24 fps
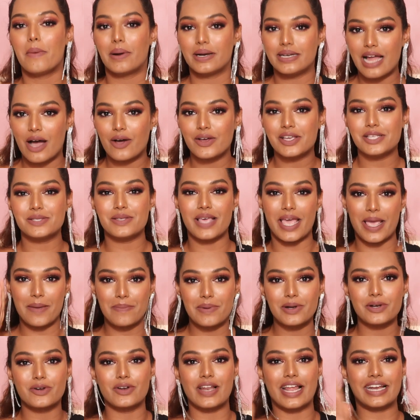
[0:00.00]
but now he's
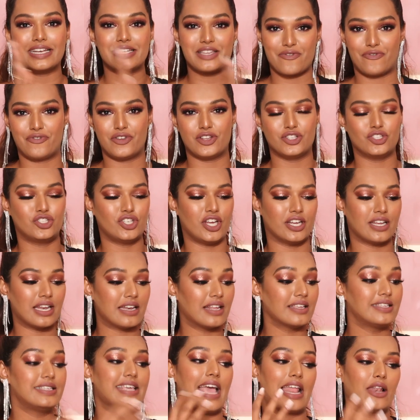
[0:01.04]
able to like differentiate. And
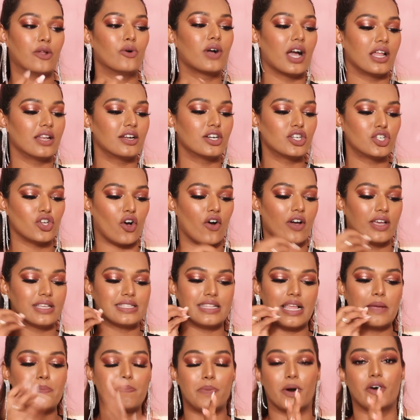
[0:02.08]
a yellow color toy is
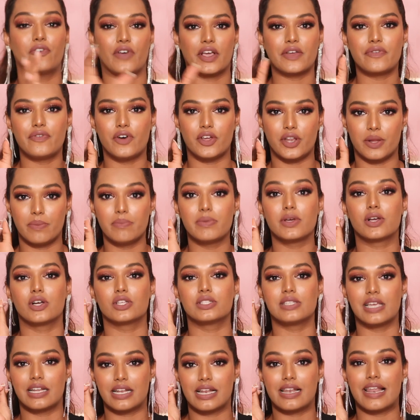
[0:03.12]
like perfect for him because
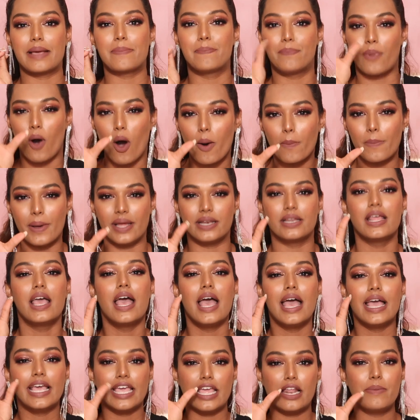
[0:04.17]
it'll like pop and
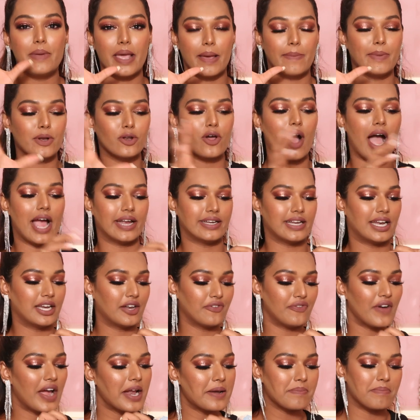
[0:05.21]
he'll be able to
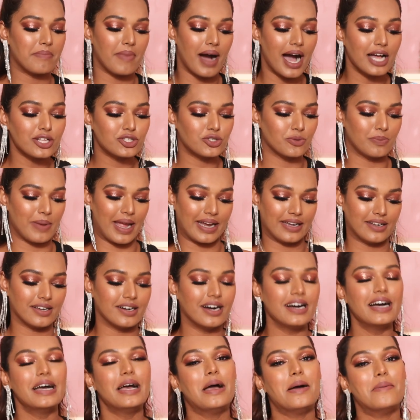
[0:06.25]
identify it much better.
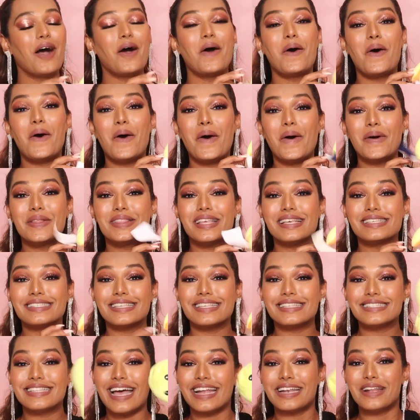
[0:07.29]
Oh, this
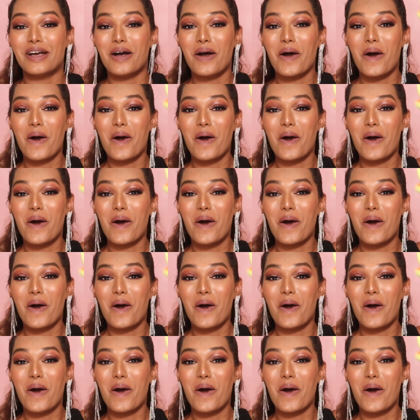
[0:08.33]
is that.